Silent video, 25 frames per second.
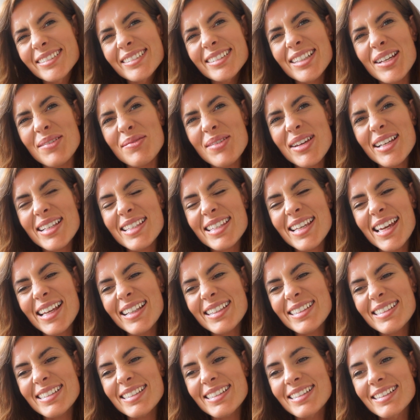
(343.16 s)
Does that make
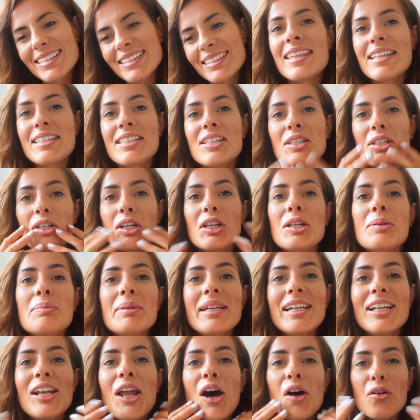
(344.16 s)
sense? This is going to
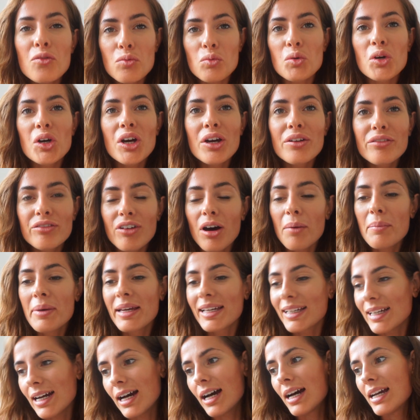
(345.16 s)
be a lot of word
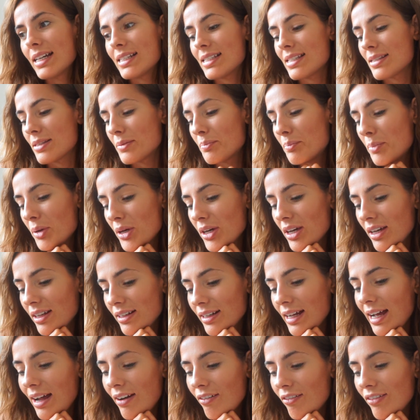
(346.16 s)
vomit, guys,
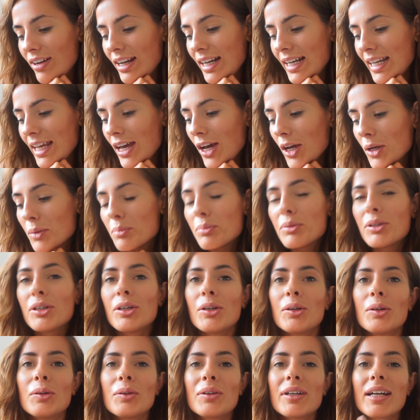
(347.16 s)
but I really hope
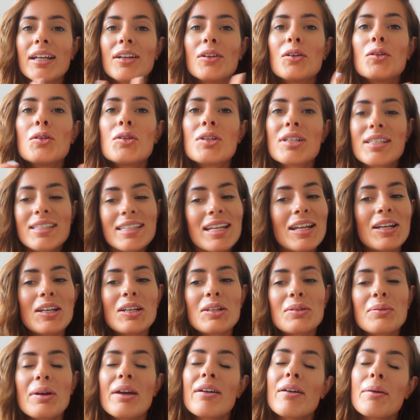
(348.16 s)
you can
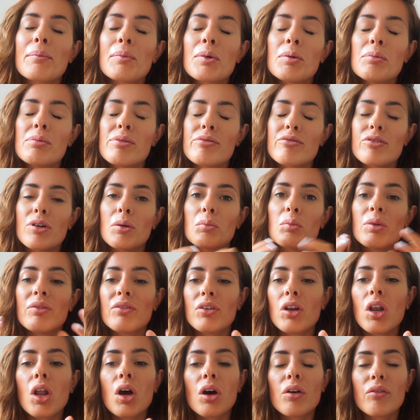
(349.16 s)
understand where I'm coming from with
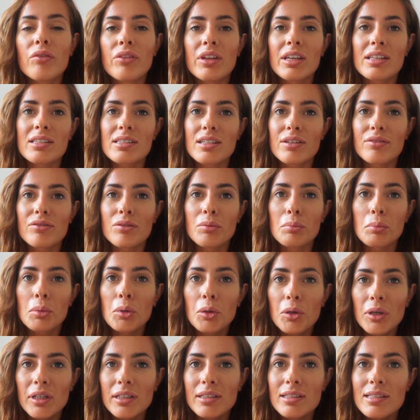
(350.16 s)
a lot of these different
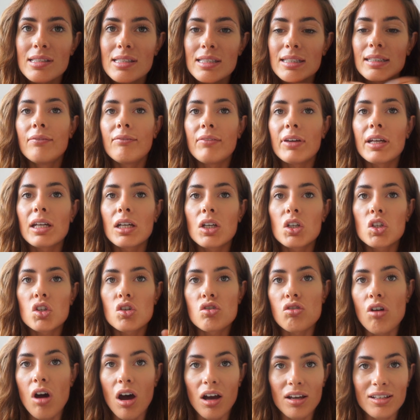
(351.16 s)
points. Fingers
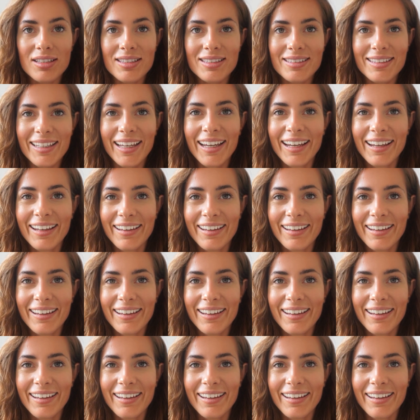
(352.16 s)
crossed.